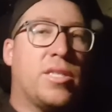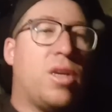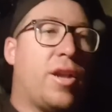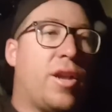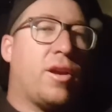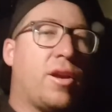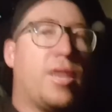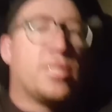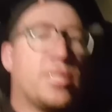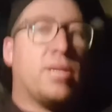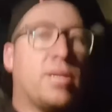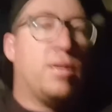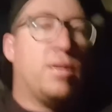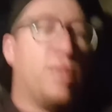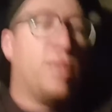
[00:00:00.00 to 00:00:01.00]
Keeps on
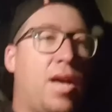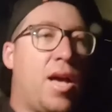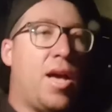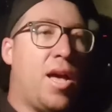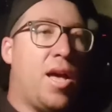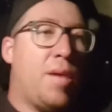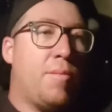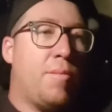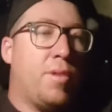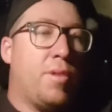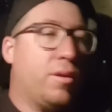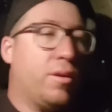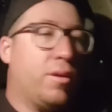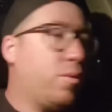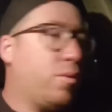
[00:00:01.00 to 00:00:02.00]
sticking.
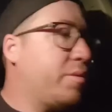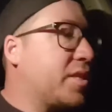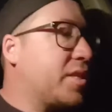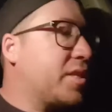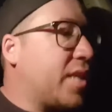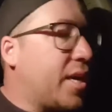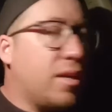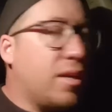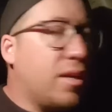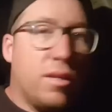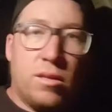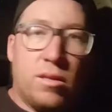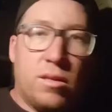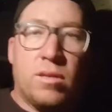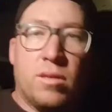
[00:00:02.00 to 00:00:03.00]
Sorry guys.
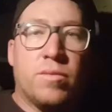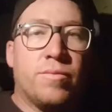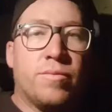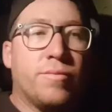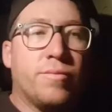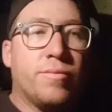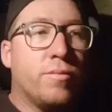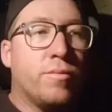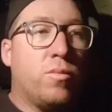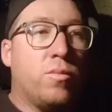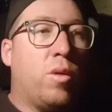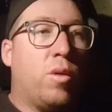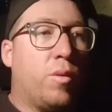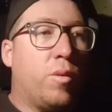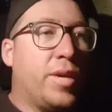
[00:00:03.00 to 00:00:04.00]
What were you
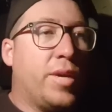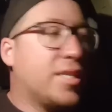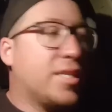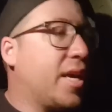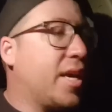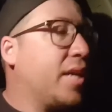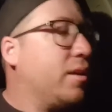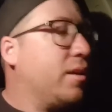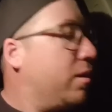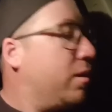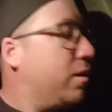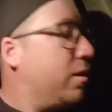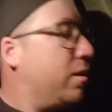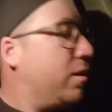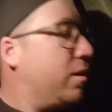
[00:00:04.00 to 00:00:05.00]
saying?
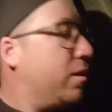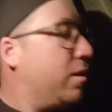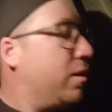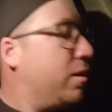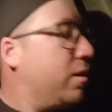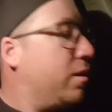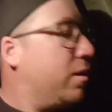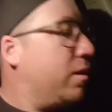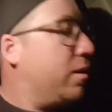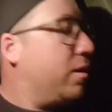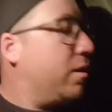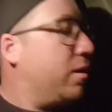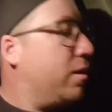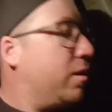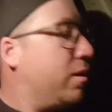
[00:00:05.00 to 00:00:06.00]
What were we saying?
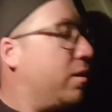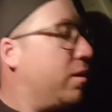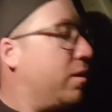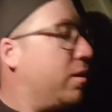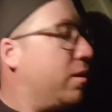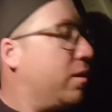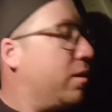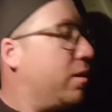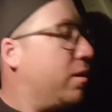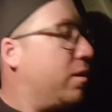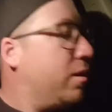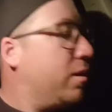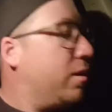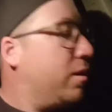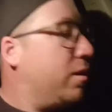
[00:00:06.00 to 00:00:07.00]

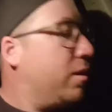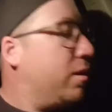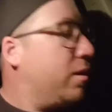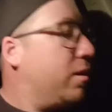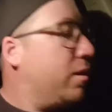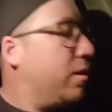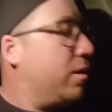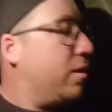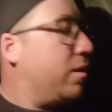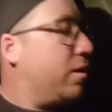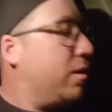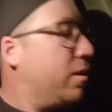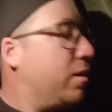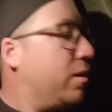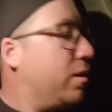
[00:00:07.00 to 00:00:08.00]
Anyone told
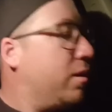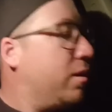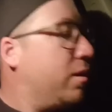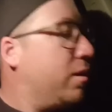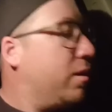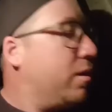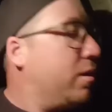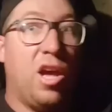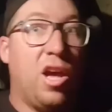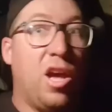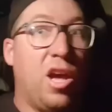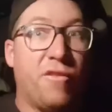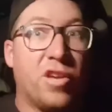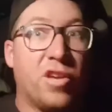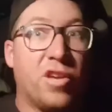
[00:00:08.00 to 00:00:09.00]
me what we were
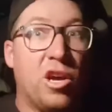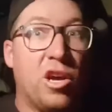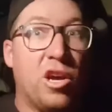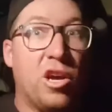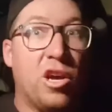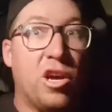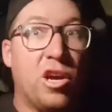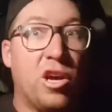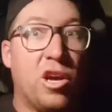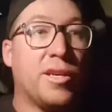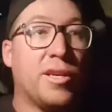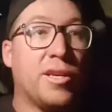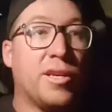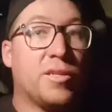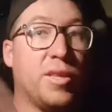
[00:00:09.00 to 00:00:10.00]
saying. I forgot
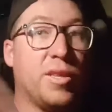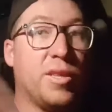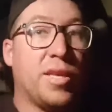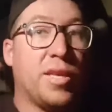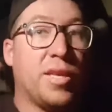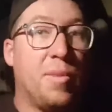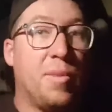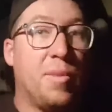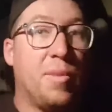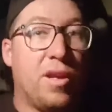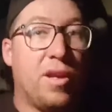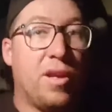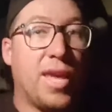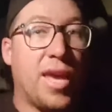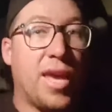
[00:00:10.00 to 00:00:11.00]
because when the camera
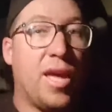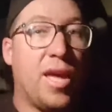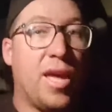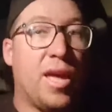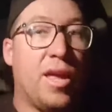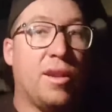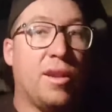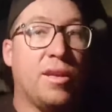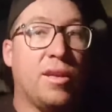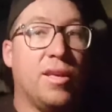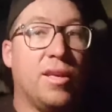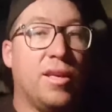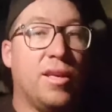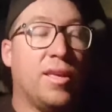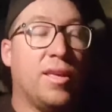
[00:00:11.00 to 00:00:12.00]
fell down.
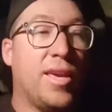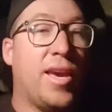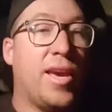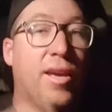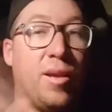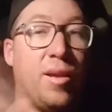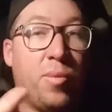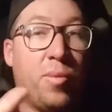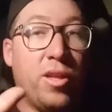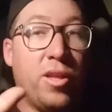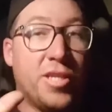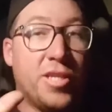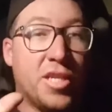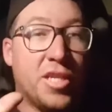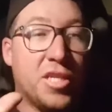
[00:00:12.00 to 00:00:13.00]
Yeah,
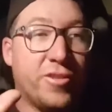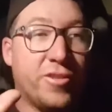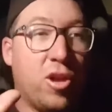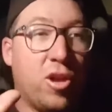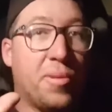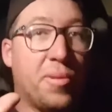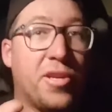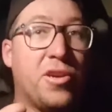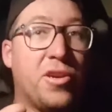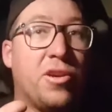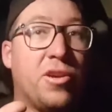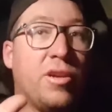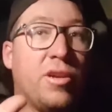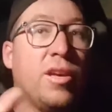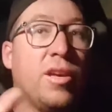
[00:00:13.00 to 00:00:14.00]
apologies for dropping
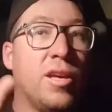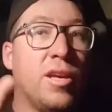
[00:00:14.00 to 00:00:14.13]
you.